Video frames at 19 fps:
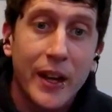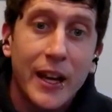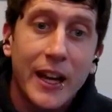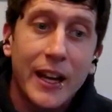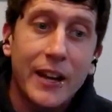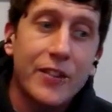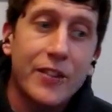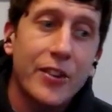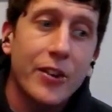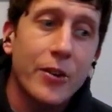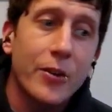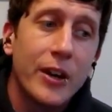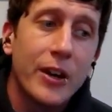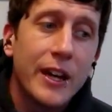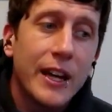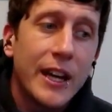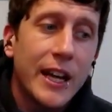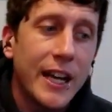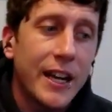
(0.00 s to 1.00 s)
And so
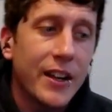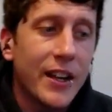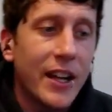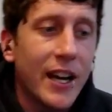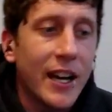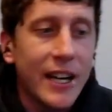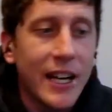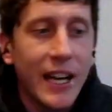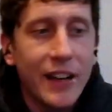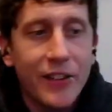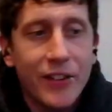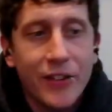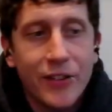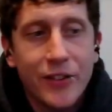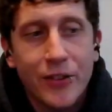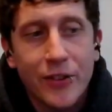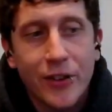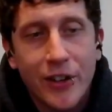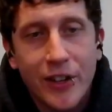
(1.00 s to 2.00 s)
in a lot of cases,
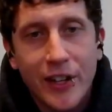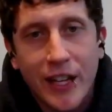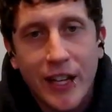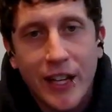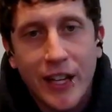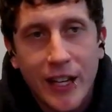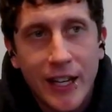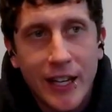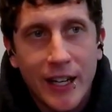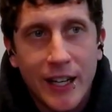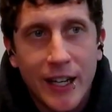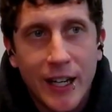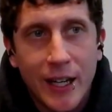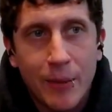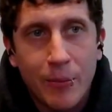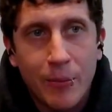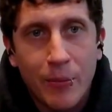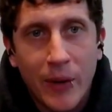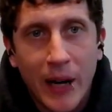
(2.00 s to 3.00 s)
you're looking
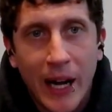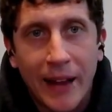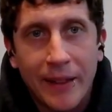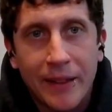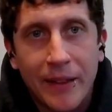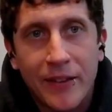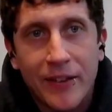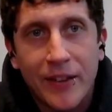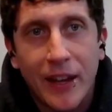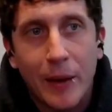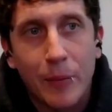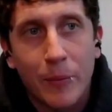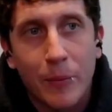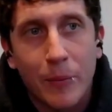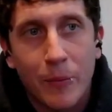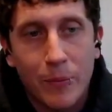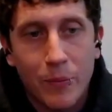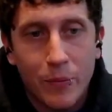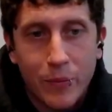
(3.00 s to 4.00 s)
at the
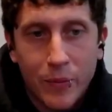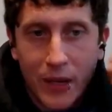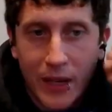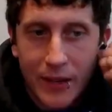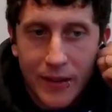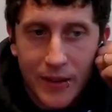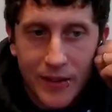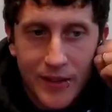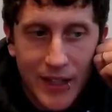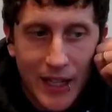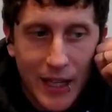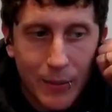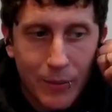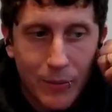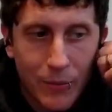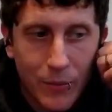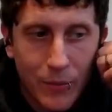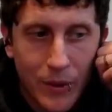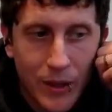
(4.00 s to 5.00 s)

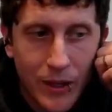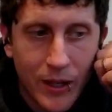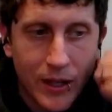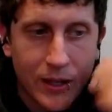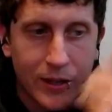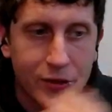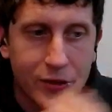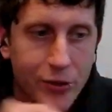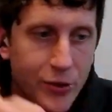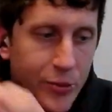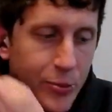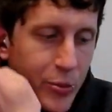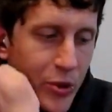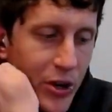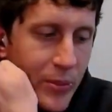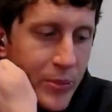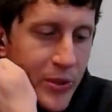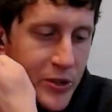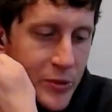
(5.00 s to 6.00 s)
same sort of
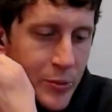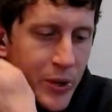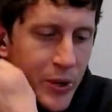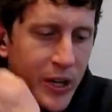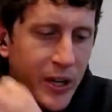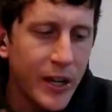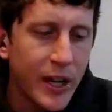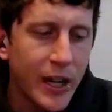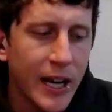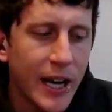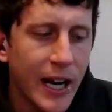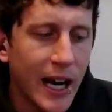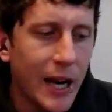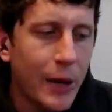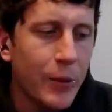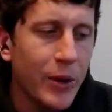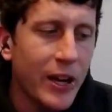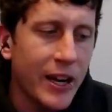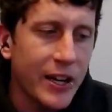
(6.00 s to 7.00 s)
premise. But I
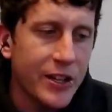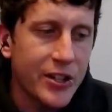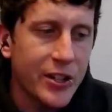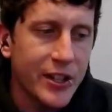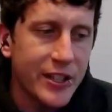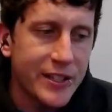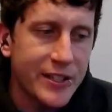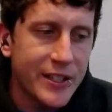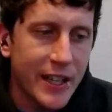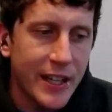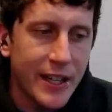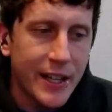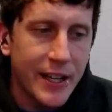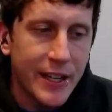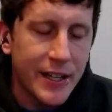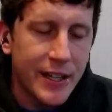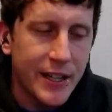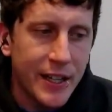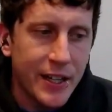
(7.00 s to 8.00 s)
would actually say
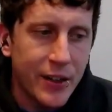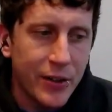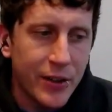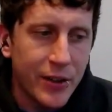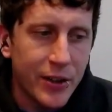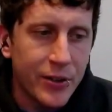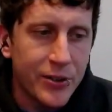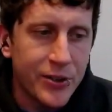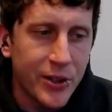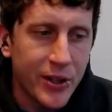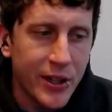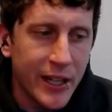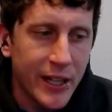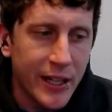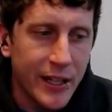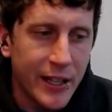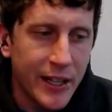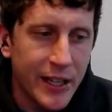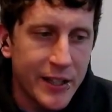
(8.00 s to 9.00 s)
that, you know,
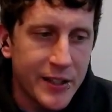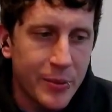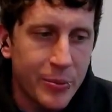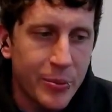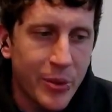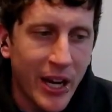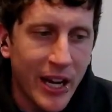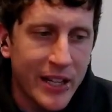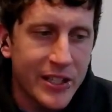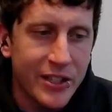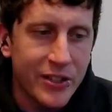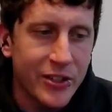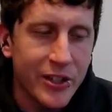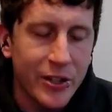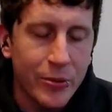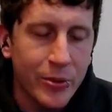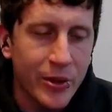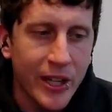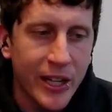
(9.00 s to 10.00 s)
usually it's a
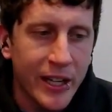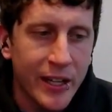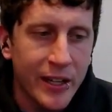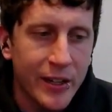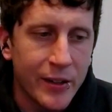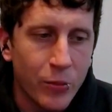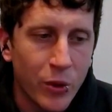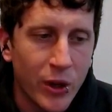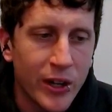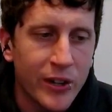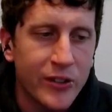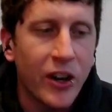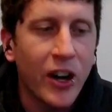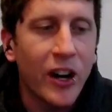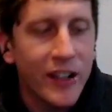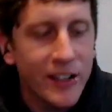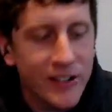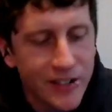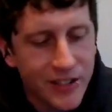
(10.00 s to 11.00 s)
bacteria related. When a
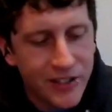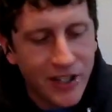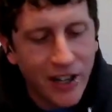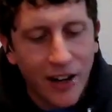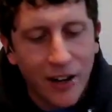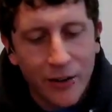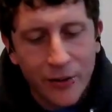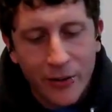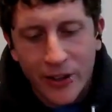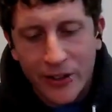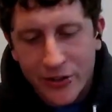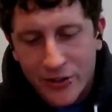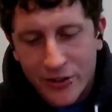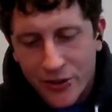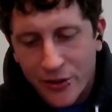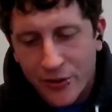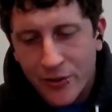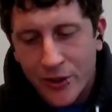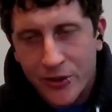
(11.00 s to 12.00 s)
dog is intolerant
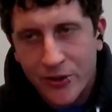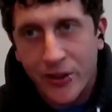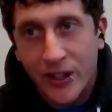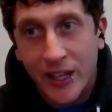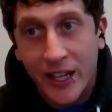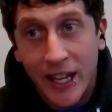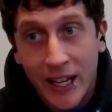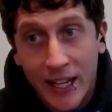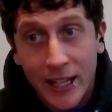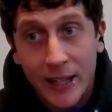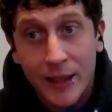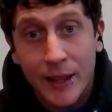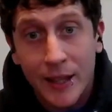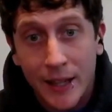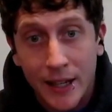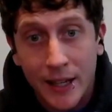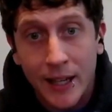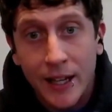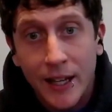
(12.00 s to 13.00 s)
to virtually
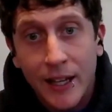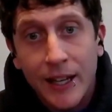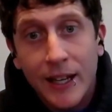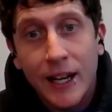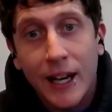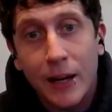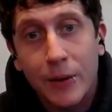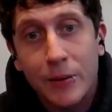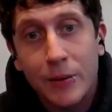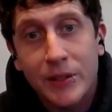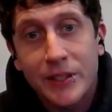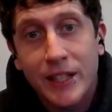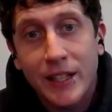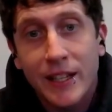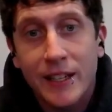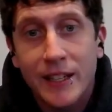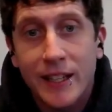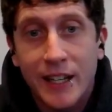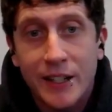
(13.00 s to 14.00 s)
anything, I would say
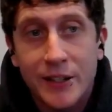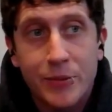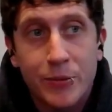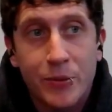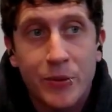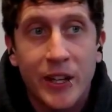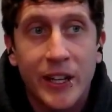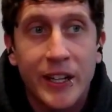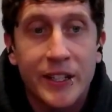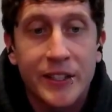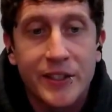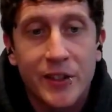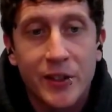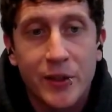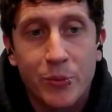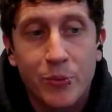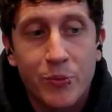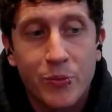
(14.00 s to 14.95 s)
that that's related to